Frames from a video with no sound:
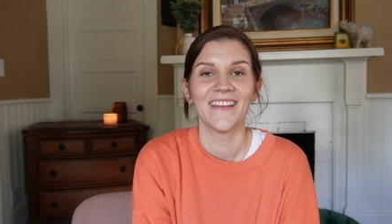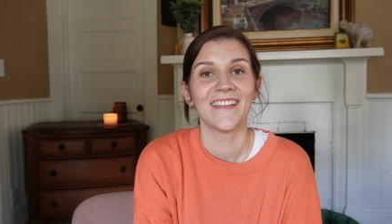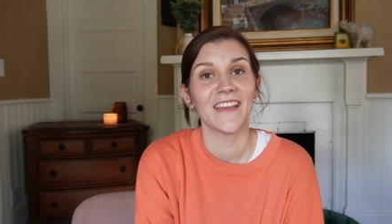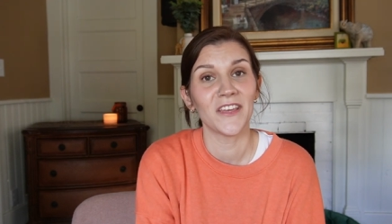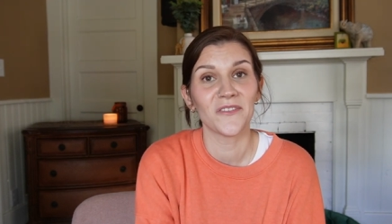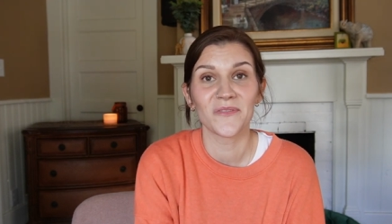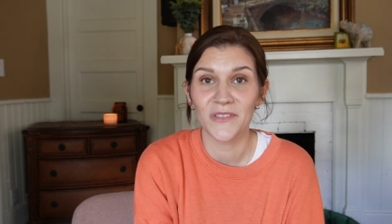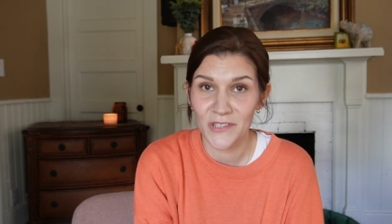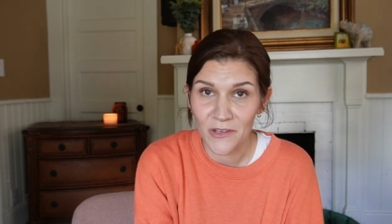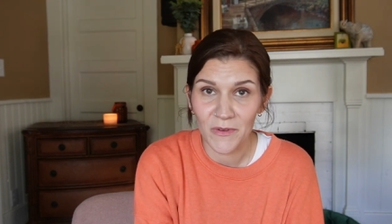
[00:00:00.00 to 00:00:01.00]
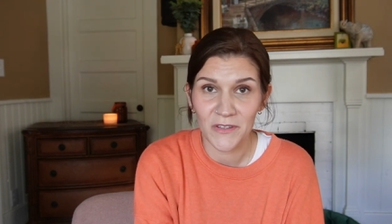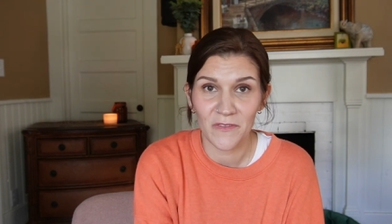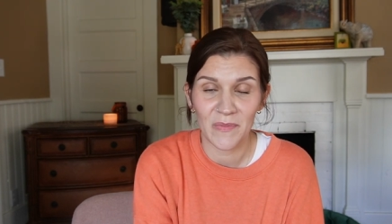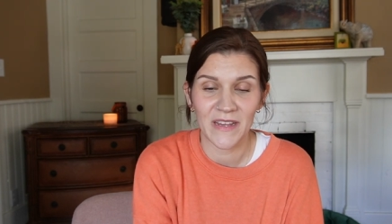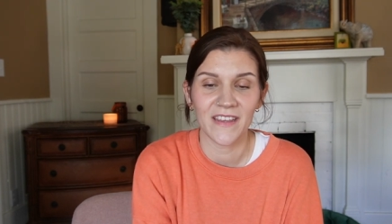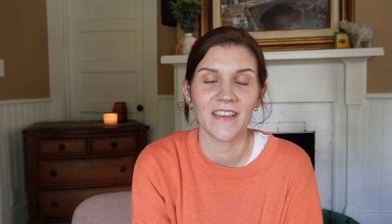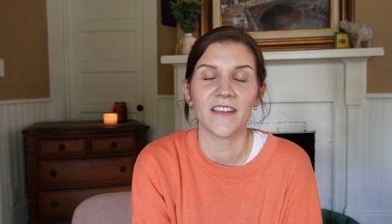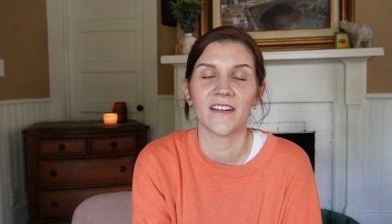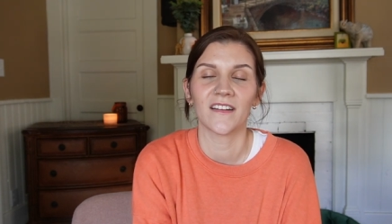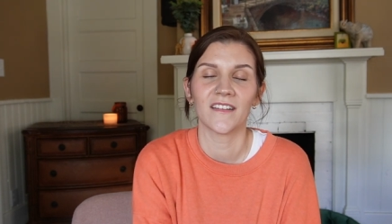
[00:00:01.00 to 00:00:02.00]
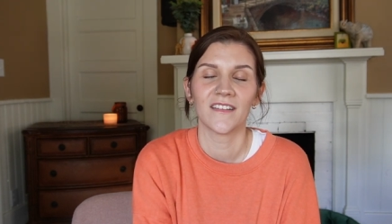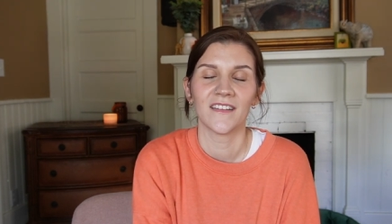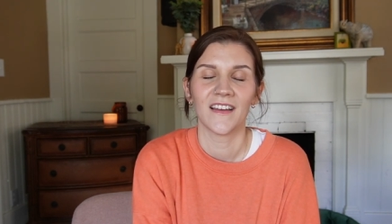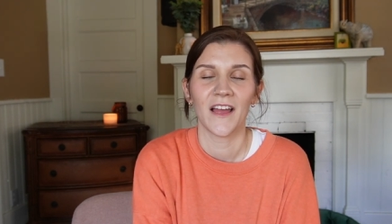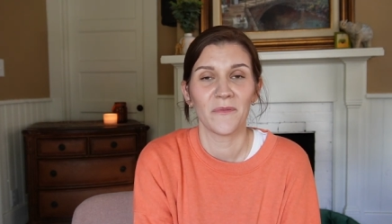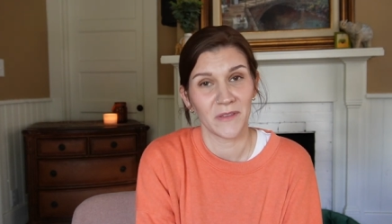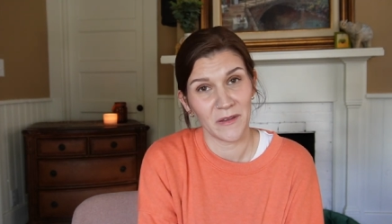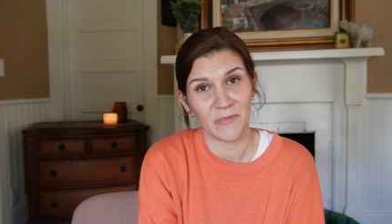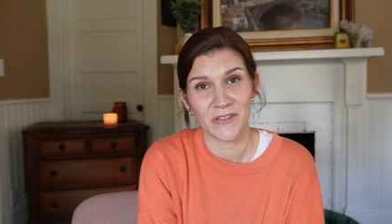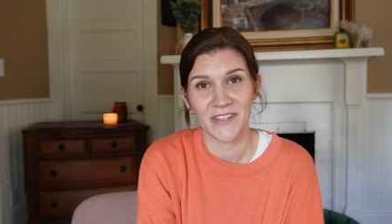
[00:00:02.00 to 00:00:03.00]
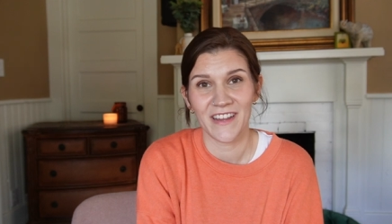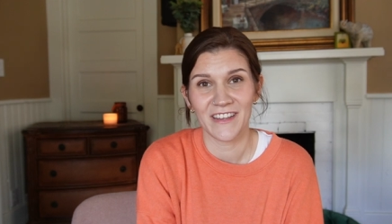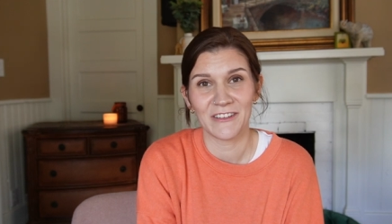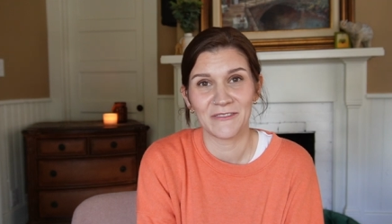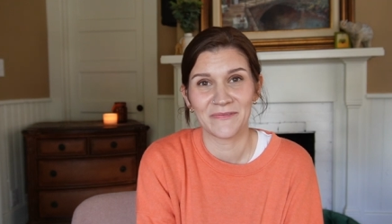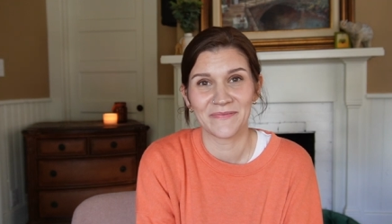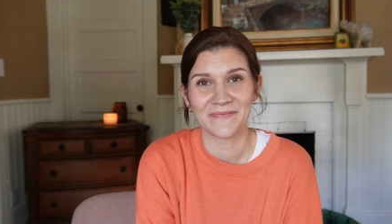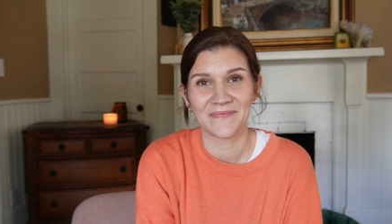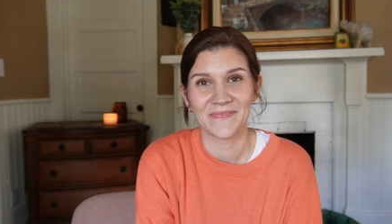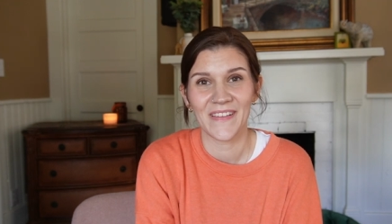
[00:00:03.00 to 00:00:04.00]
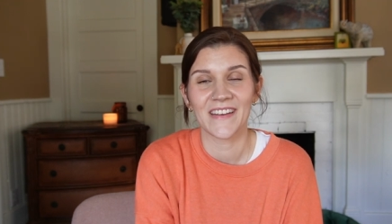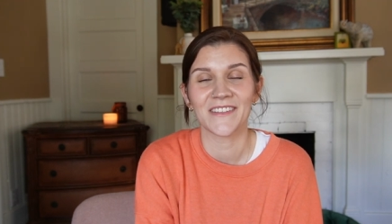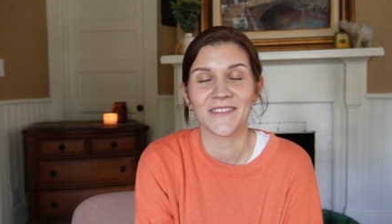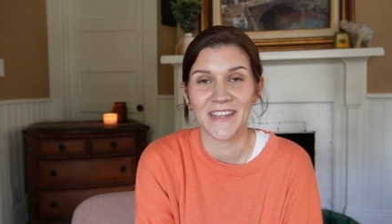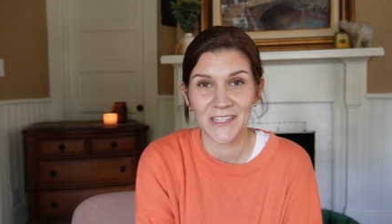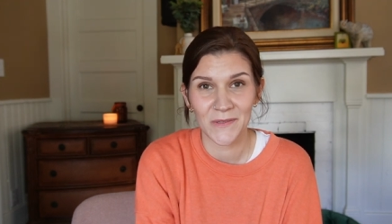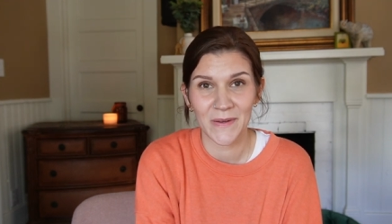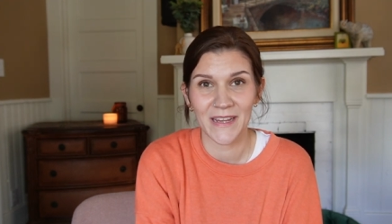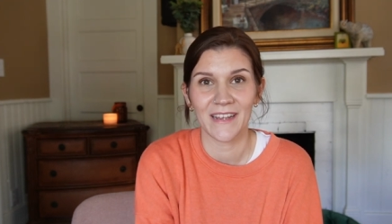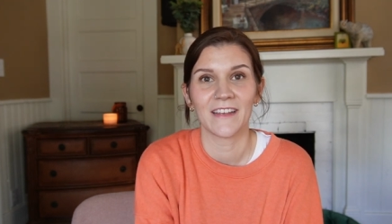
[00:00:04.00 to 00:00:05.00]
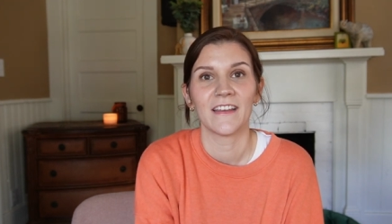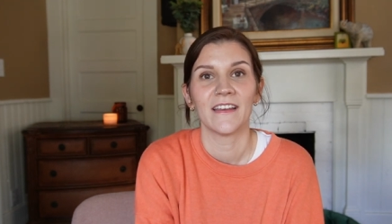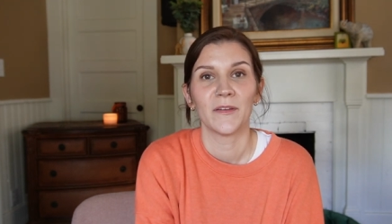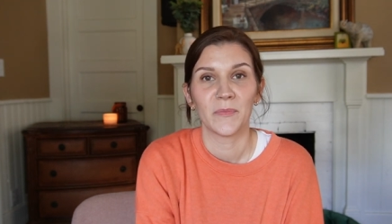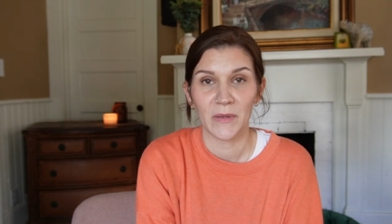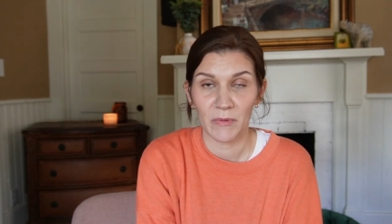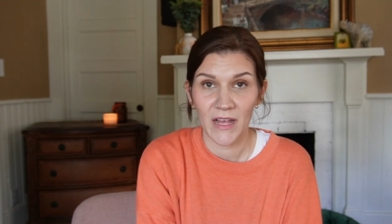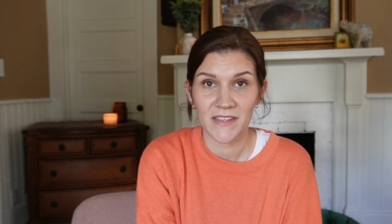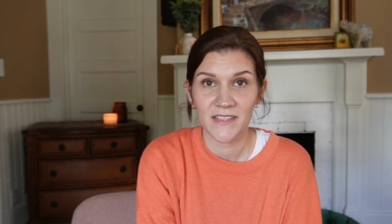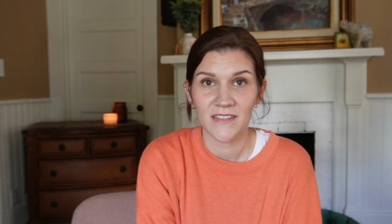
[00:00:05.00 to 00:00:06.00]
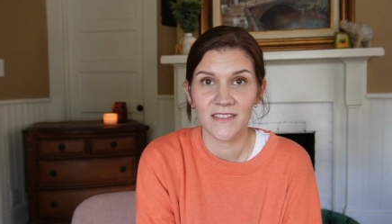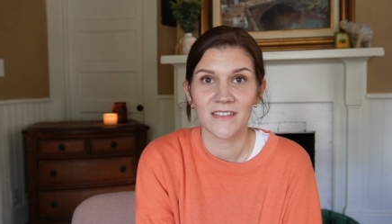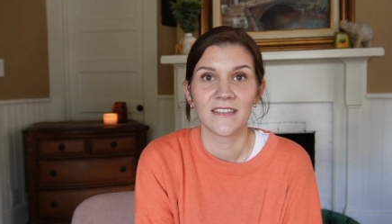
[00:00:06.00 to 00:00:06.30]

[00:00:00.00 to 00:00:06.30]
Thank you so much for being here. I really appreciate you. Until next week, be blessed,